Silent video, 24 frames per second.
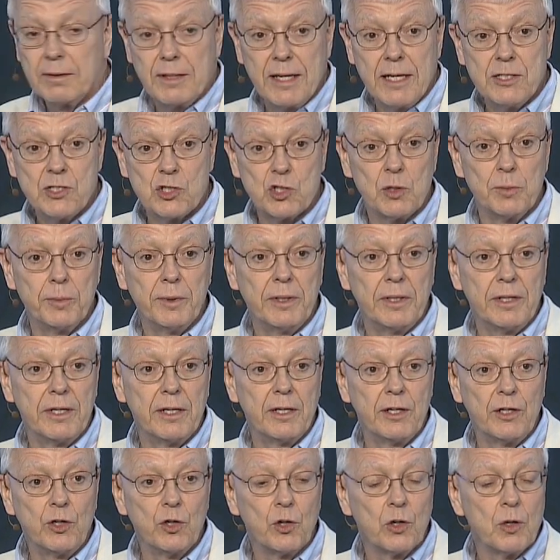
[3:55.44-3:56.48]
instrument in
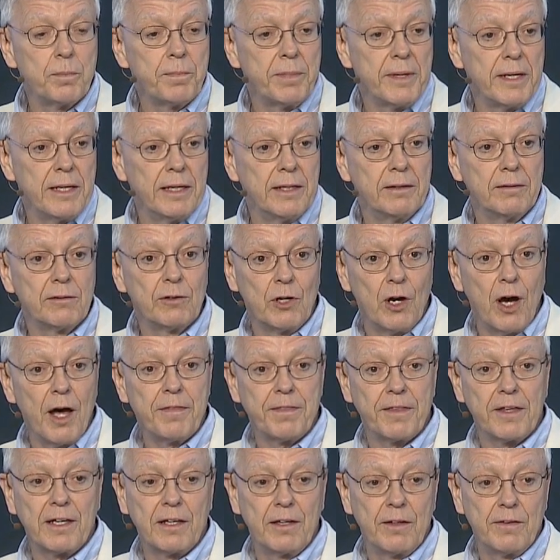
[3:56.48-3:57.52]
a European
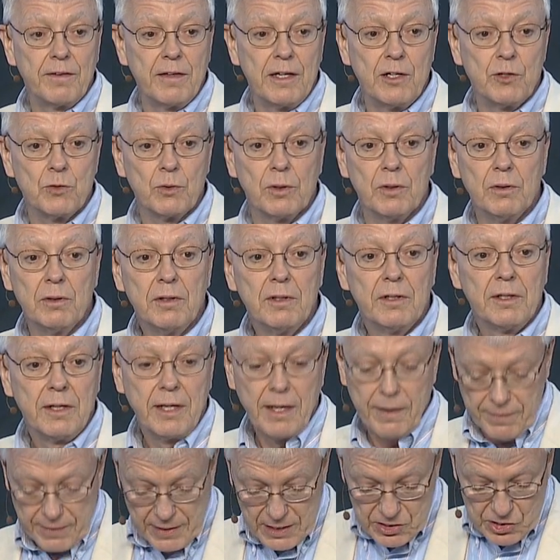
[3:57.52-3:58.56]
Gothic cathedral
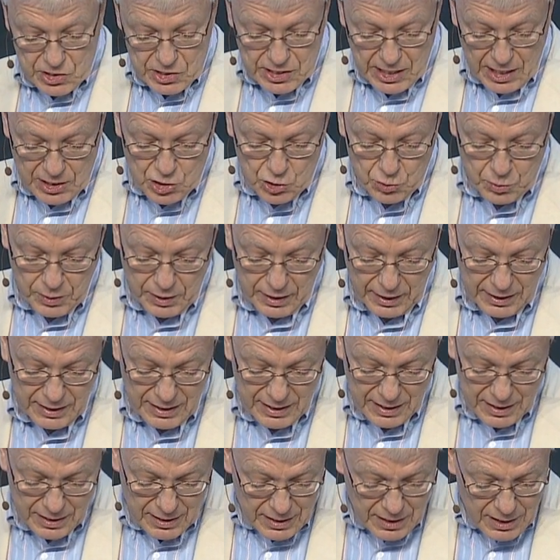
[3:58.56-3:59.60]
in this century.
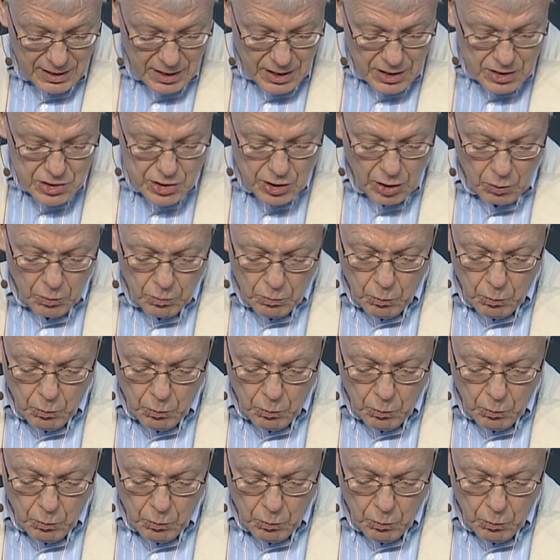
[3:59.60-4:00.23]
So